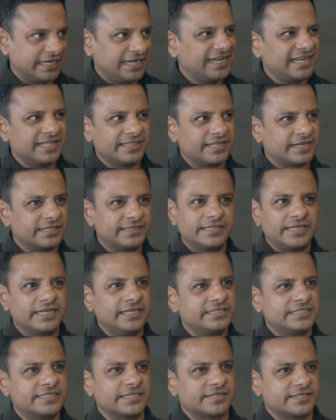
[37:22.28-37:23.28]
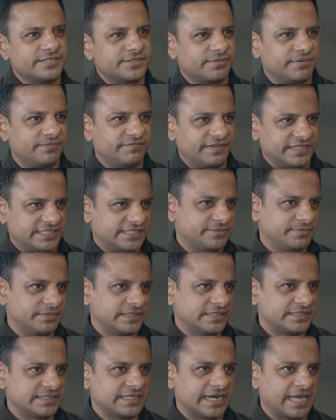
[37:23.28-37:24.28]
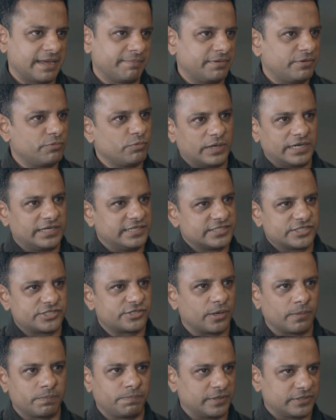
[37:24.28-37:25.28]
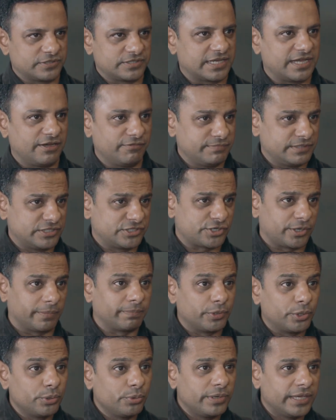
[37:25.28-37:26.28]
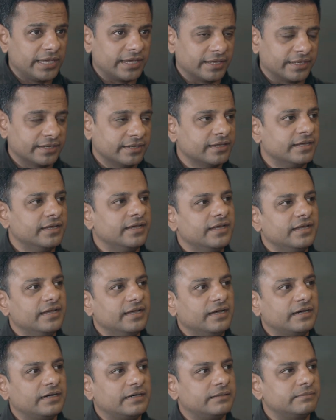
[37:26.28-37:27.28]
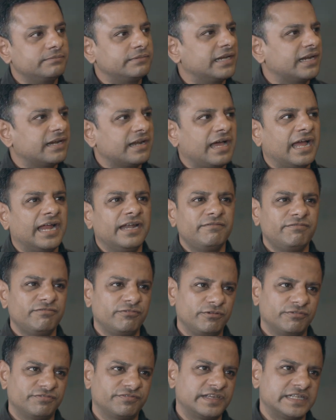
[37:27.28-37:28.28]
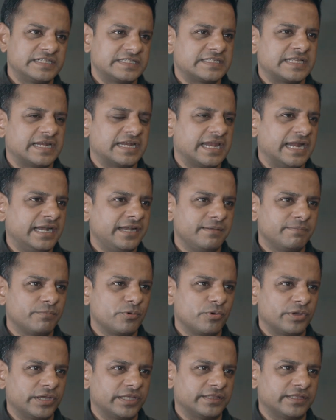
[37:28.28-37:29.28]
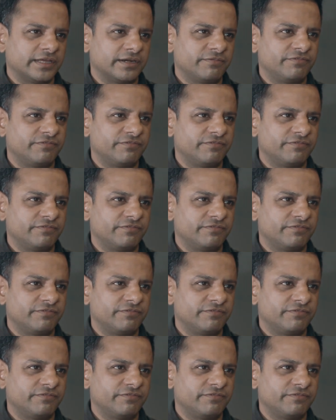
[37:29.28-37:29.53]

in India, there are 3 children's film festivals that happen. One is stopped because the government stopped doing it. There are a handful of kids that land up going there.